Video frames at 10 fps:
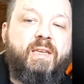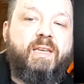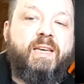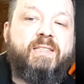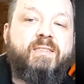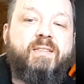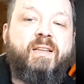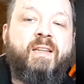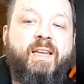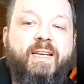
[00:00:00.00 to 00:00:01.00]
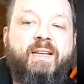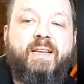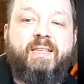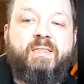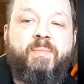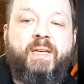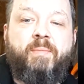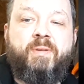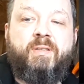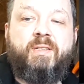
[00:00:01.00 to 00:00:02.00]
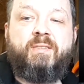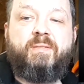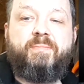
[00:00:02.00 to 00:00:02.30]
It's likely to be ebonite.